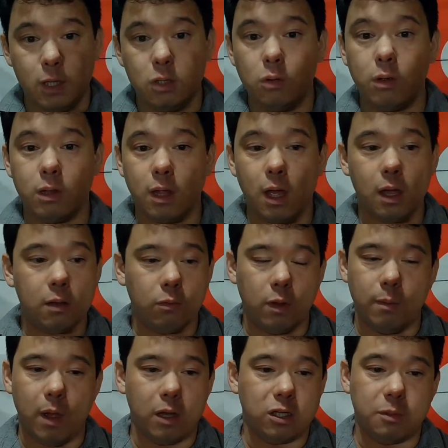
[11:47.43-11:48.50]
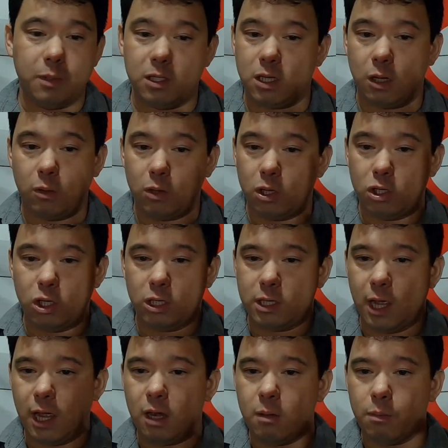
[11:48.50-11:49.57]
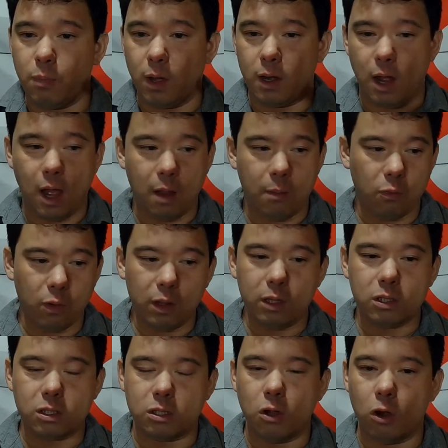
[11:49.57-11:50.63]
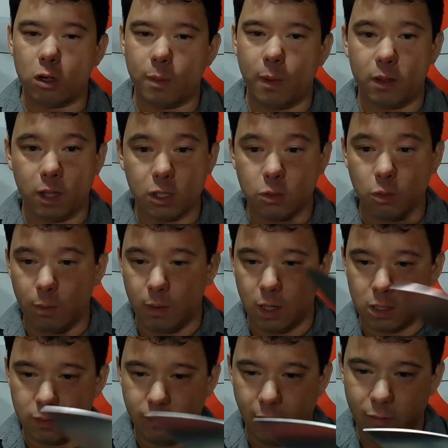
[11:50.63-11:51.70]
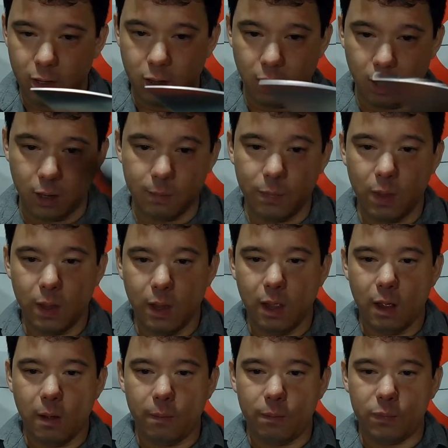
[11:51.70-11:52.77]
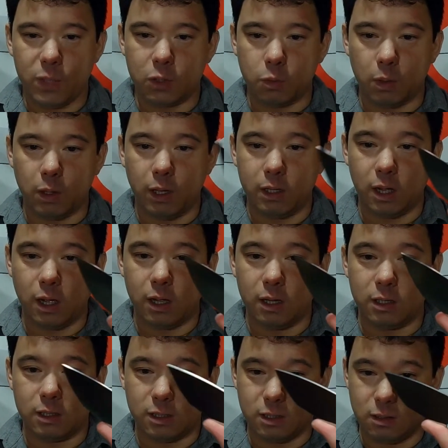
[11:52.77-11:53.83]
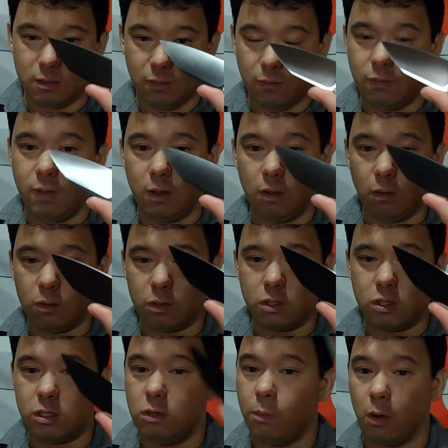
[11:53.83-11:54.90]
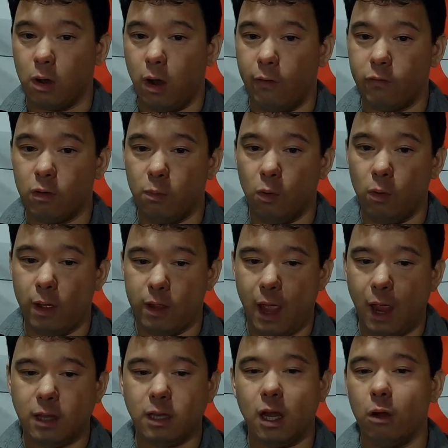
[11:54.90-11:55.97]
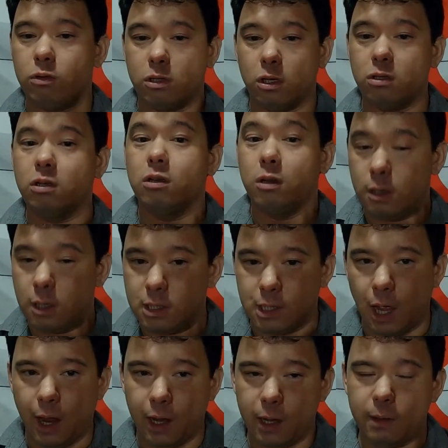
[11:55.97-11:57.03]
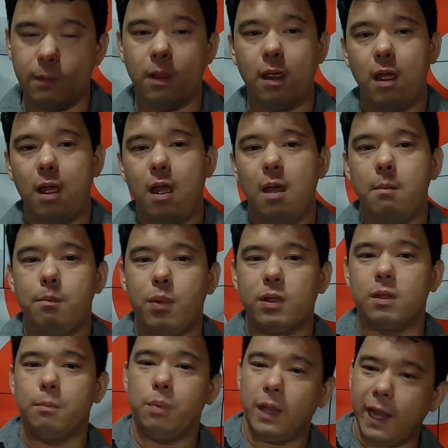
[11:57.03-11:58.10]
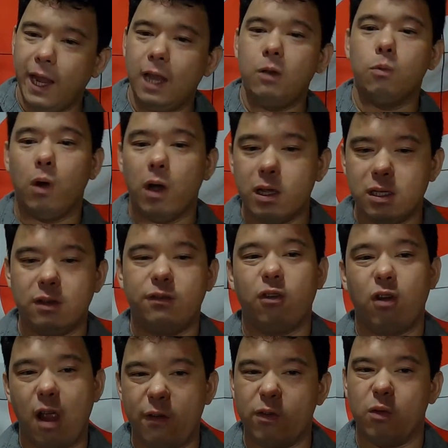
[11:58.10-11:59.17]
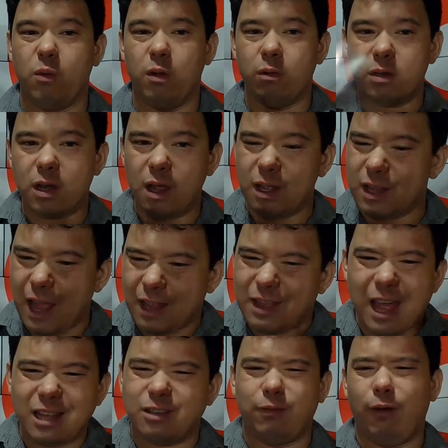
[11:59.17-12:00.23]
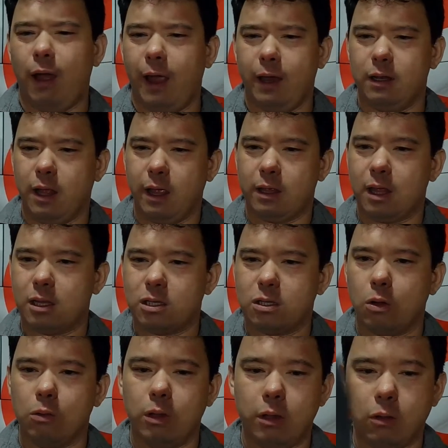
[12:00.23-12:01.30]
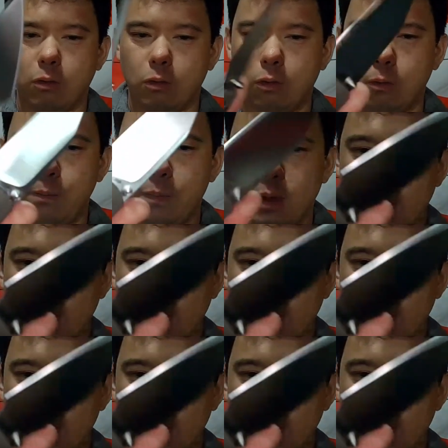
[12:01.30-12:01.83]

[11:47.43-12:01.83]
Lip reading: be doing that. We might just be sticking with the G10, but I'm really stoked about this one because of everything. This really does feel super comfortable, and the Hectare was such a good design, but the blade wasn't for everyone, which that's fine. Like, that's totally cool.